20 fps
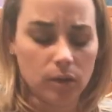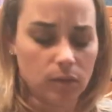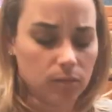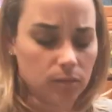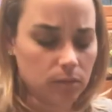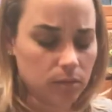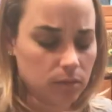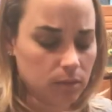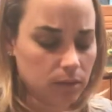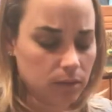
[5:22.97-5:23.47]
No,
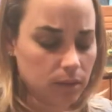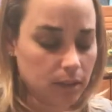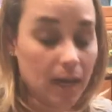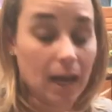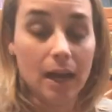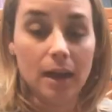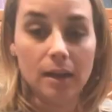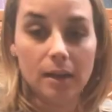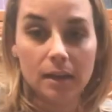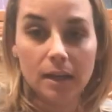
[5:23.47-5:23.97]

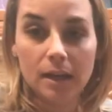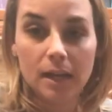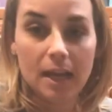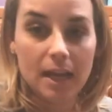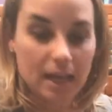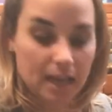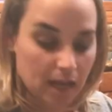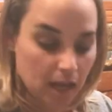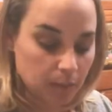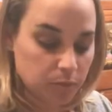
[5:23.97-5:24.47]
yeah,
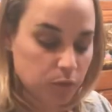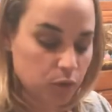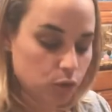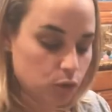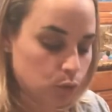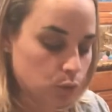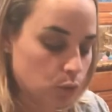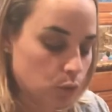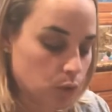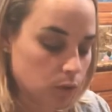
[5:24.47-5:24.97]
eight cups
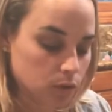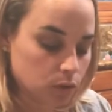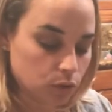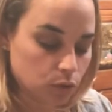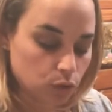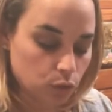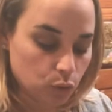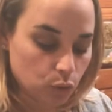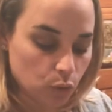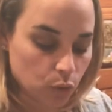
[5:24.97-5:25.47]
of two quarts.
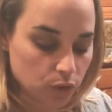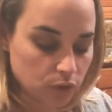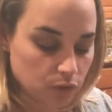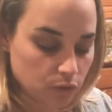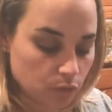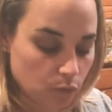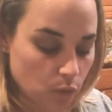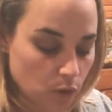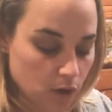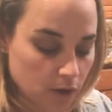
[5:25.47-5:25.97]
So two
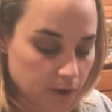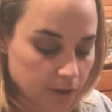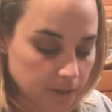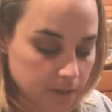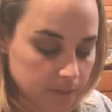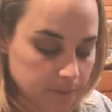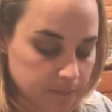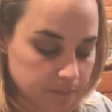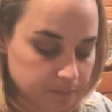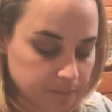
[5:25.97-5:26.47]
quarts of water.
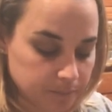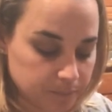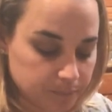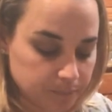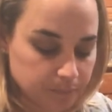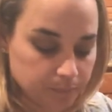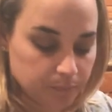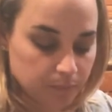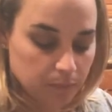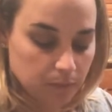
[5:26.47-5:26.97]

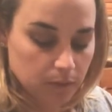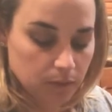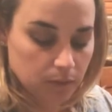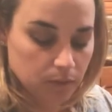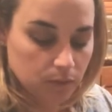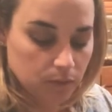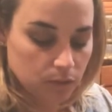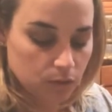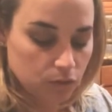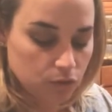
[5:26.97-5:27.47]

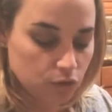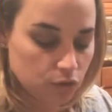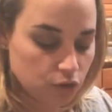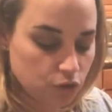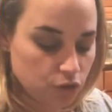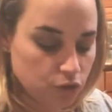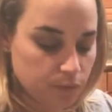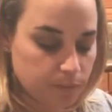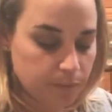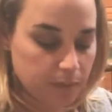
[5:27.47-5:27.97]
So
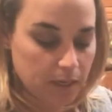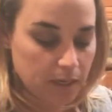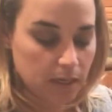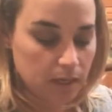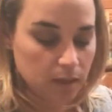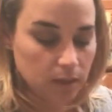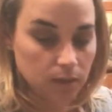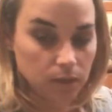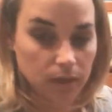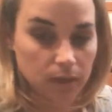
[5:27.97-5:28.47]
it should
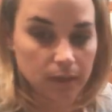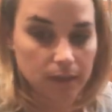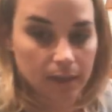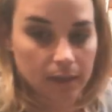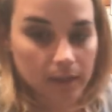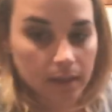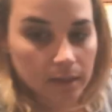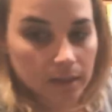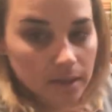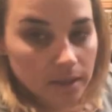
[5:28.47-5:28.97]
be looking
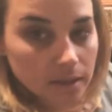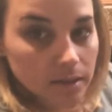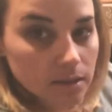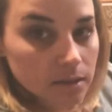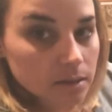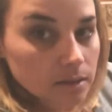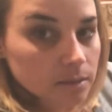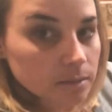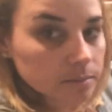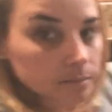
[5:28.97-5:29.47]
like
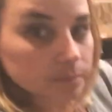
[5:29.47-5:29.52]
this.